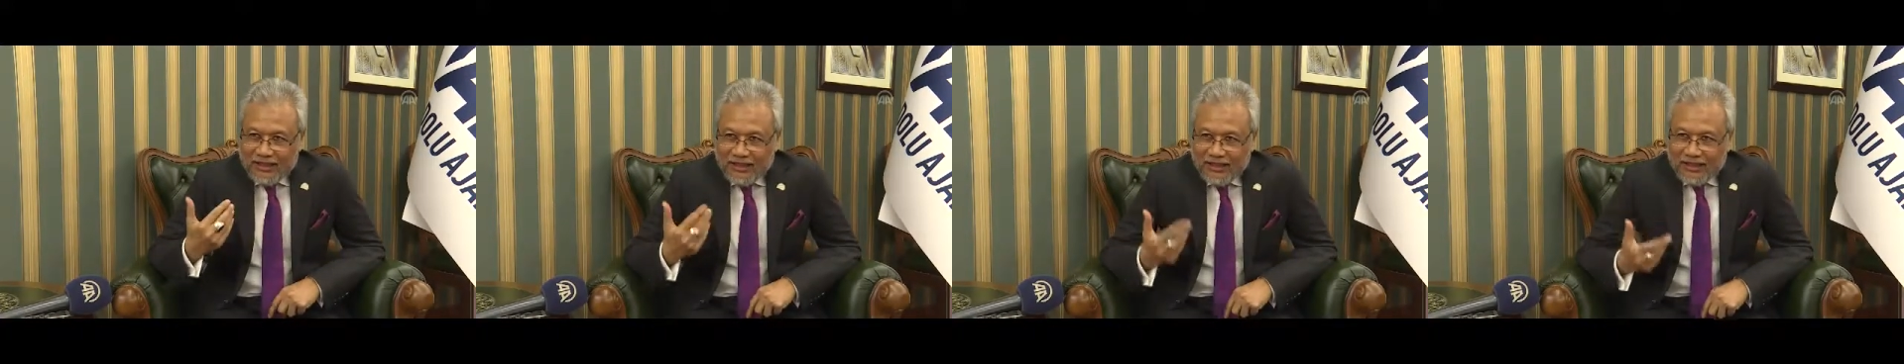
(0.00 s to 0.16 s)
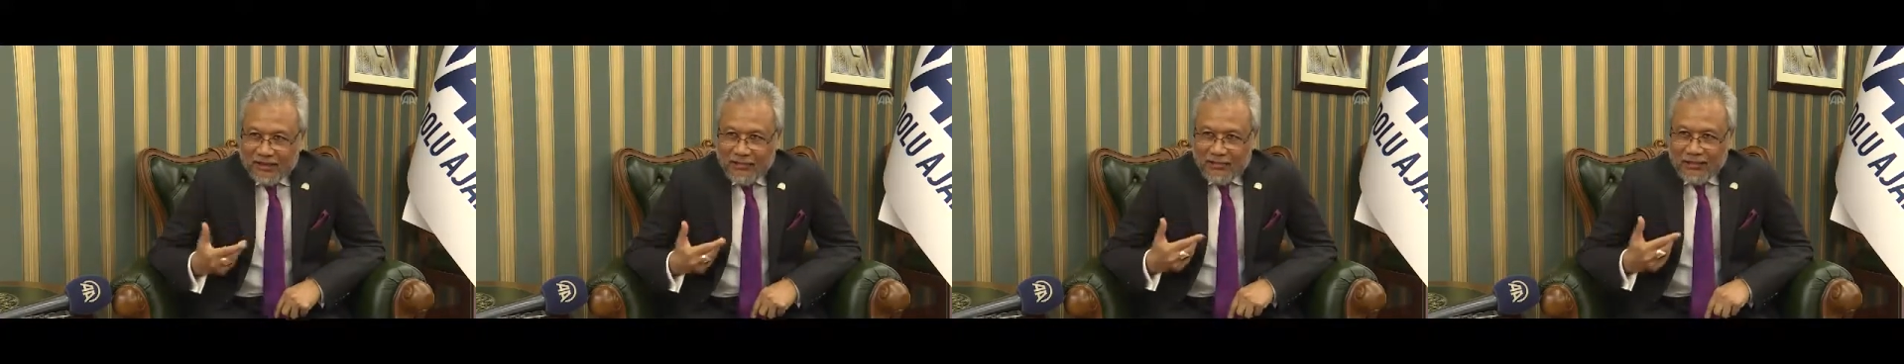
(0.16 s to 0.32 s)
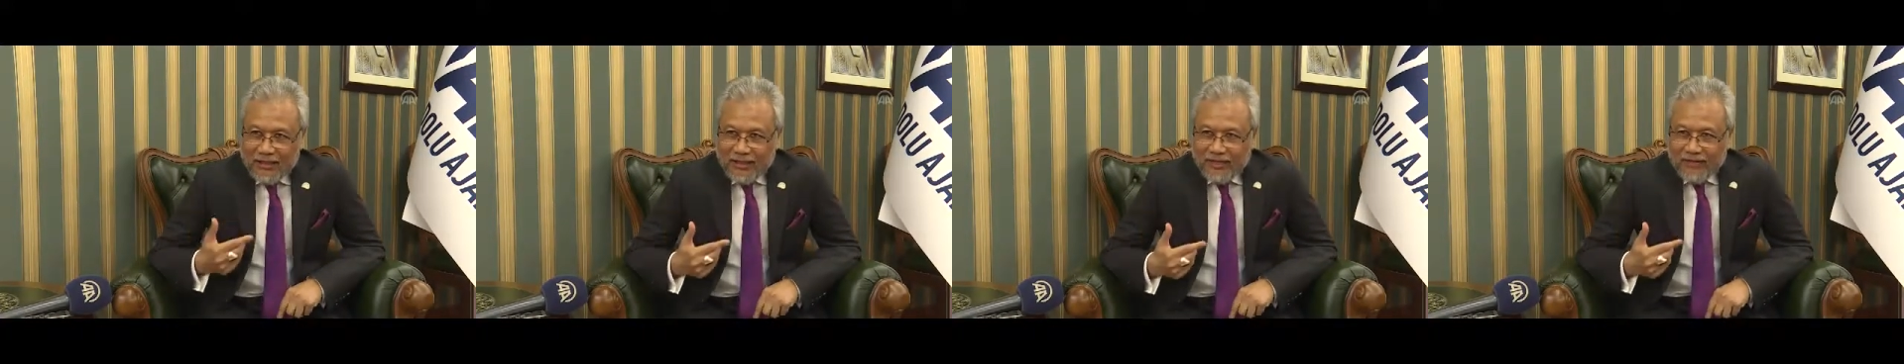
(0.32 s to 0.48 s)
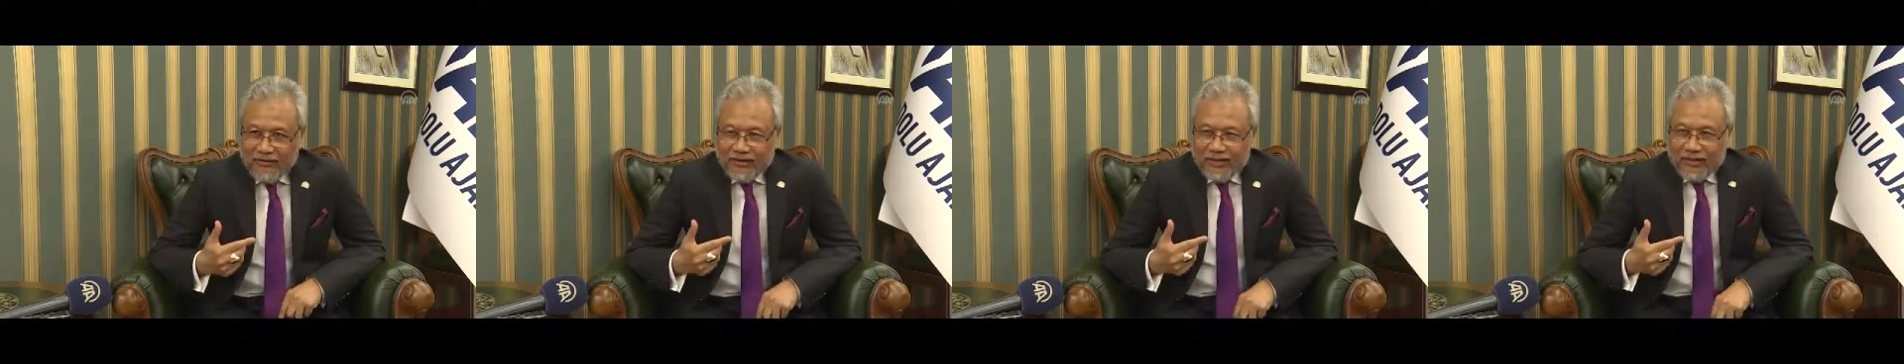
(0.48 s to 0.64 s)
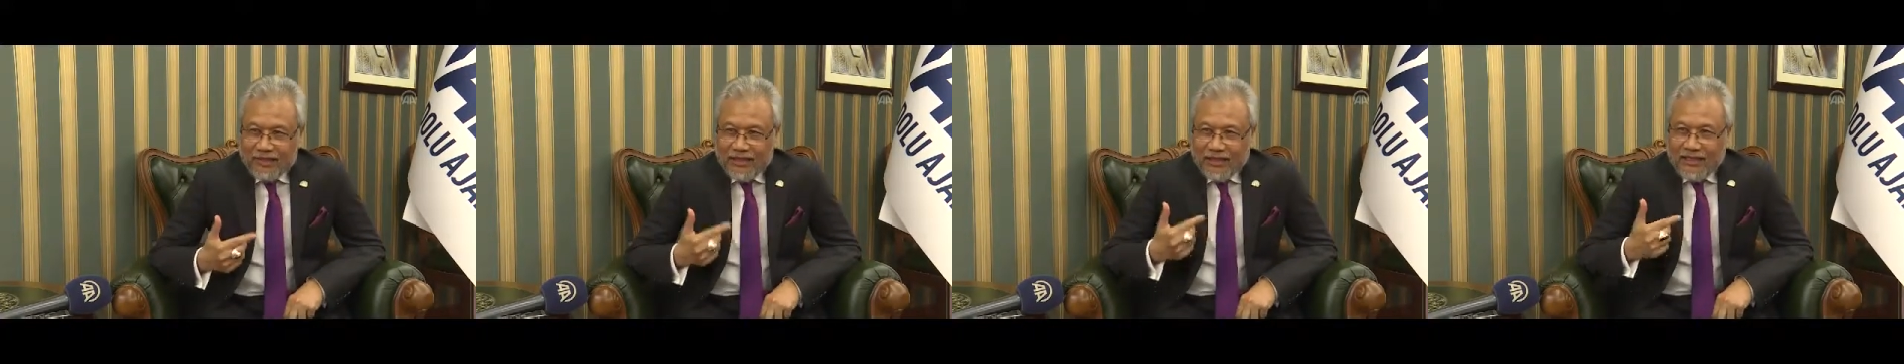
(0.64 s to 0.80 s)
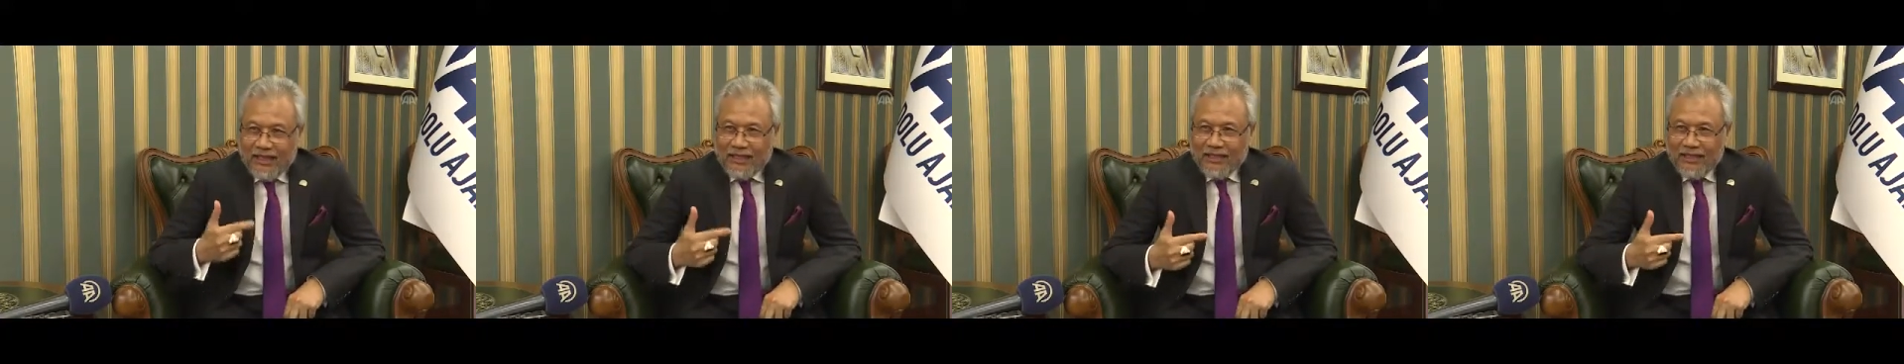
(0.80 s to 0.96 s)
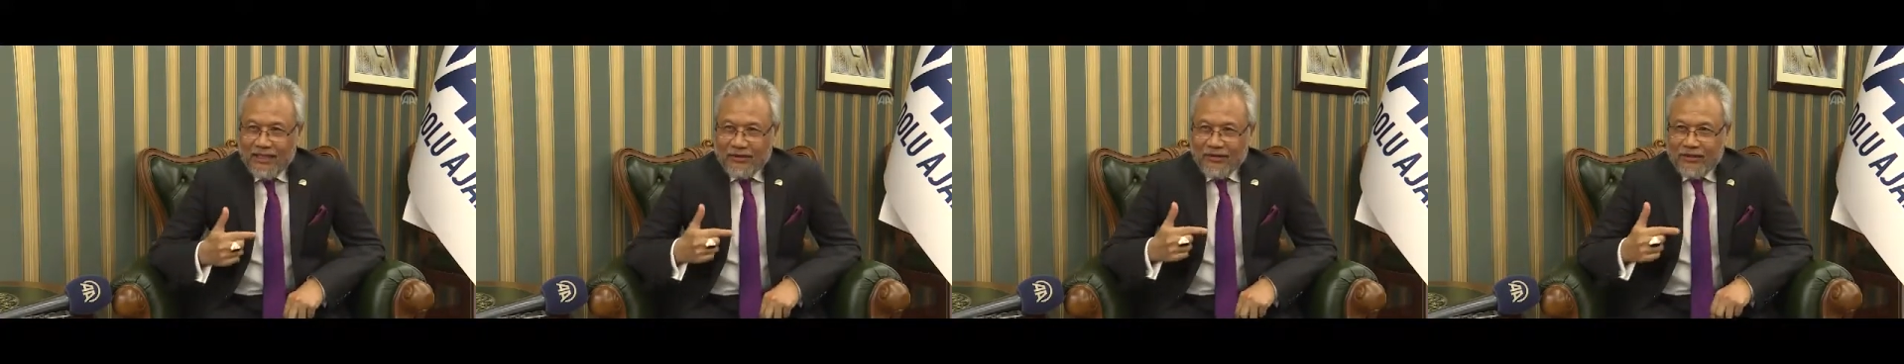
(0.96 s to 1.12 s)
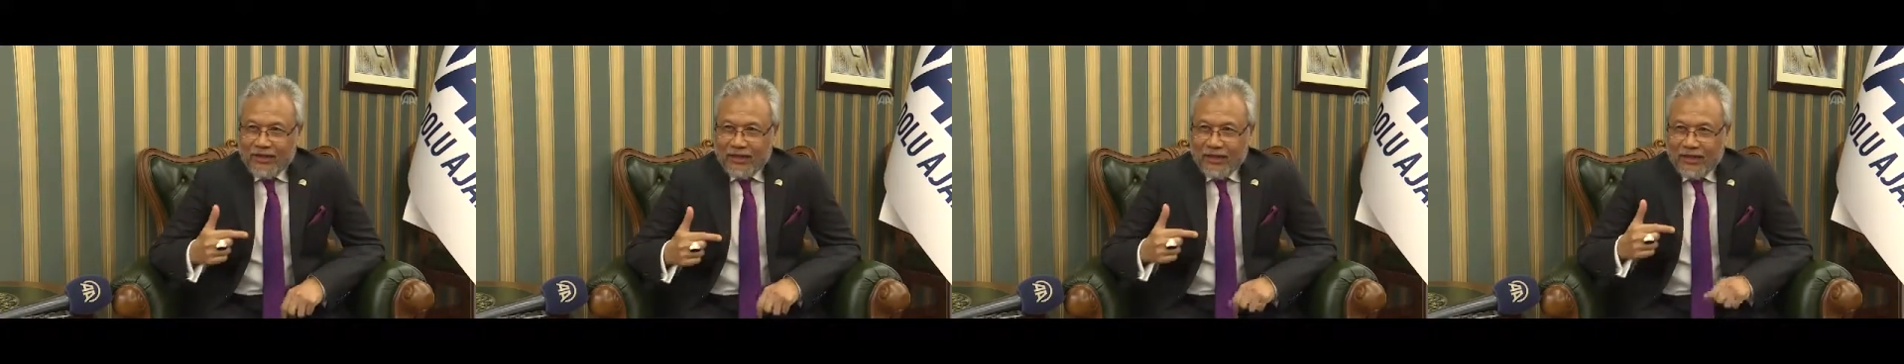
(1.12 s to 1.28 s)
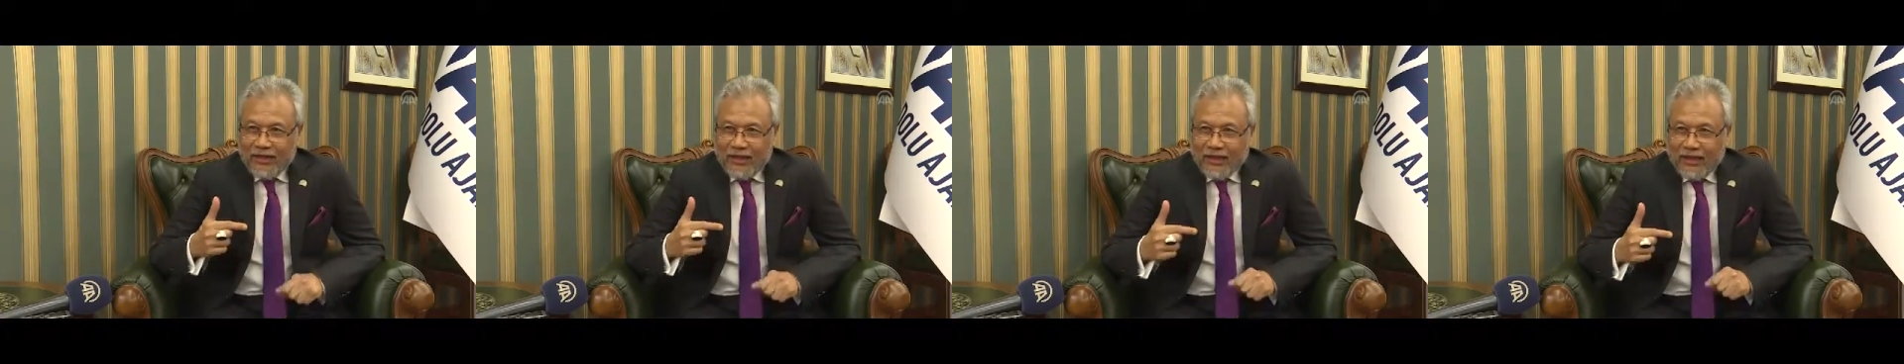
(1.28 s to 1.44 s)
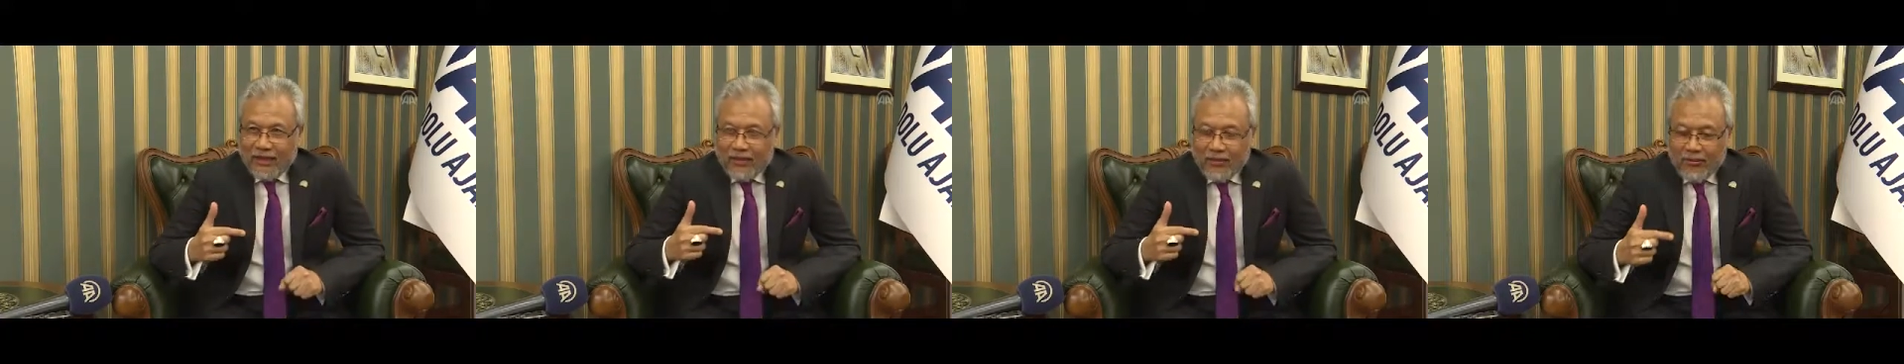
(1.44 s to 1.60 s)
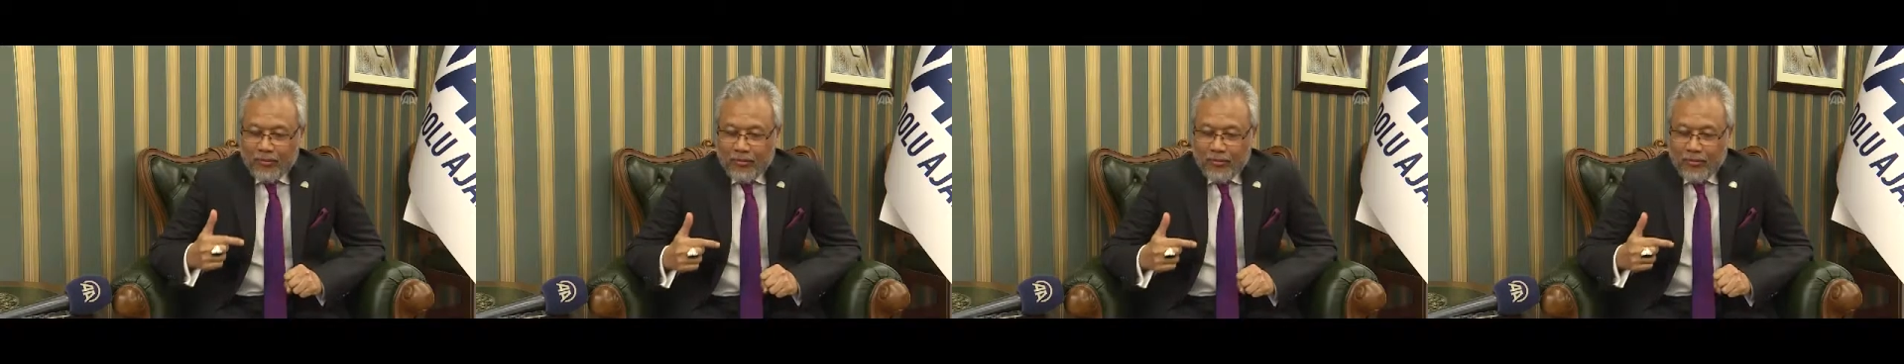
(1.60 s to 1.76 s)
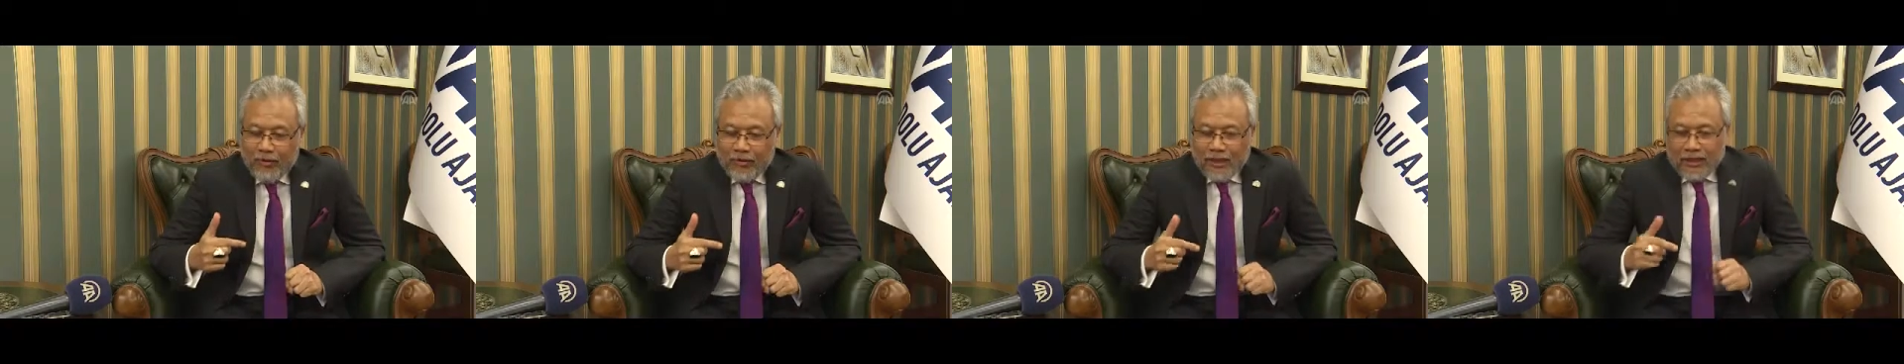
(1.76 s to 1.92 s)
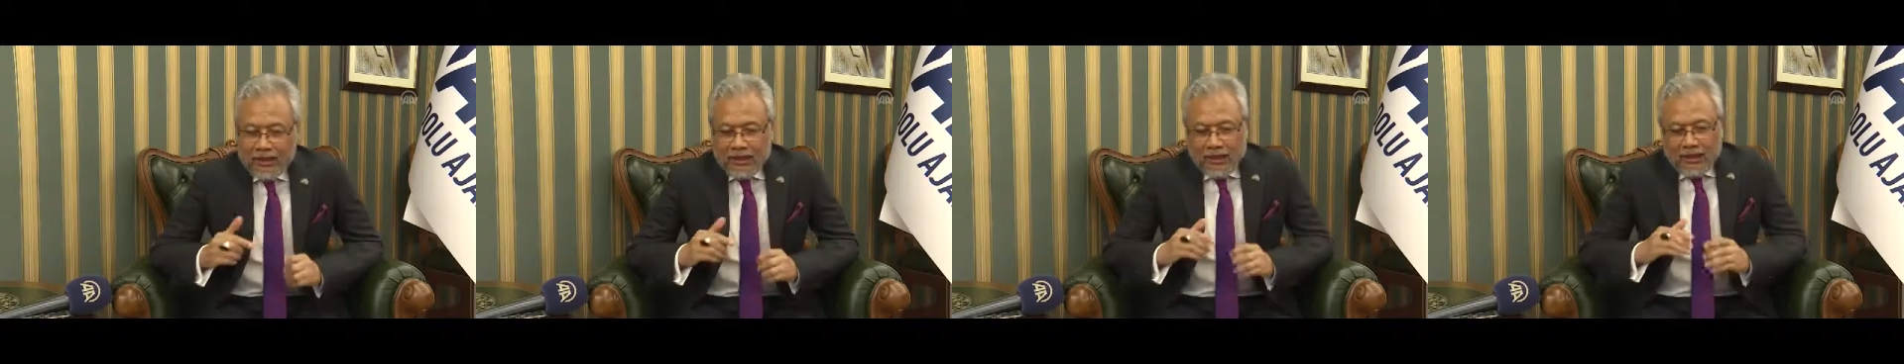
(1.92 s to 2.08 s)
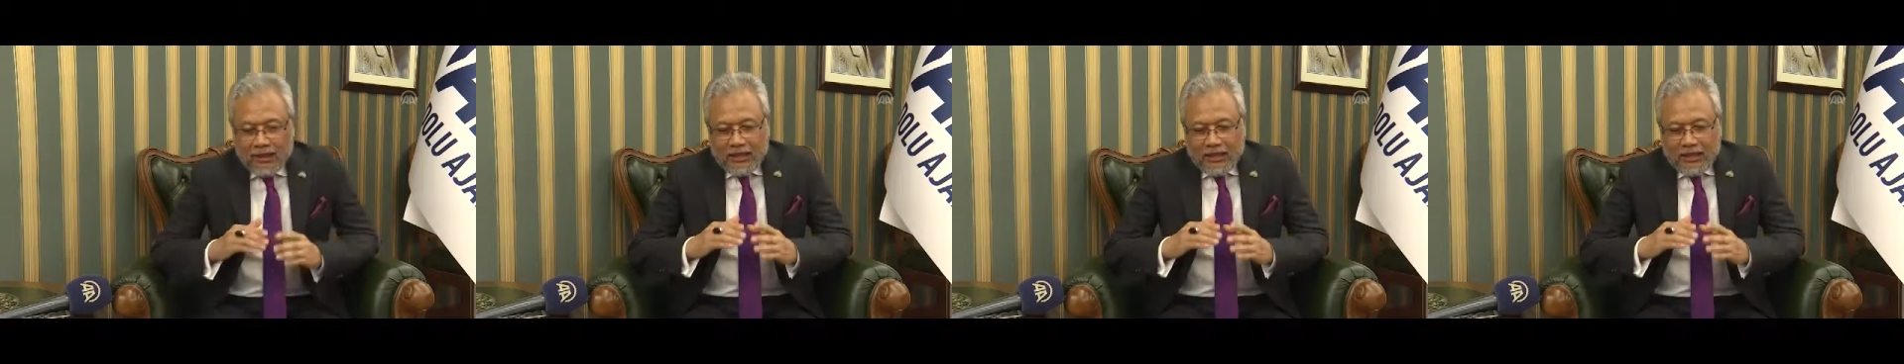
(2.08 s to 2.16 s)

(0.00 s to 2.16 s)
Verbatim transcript: termed as the D eight designated airport.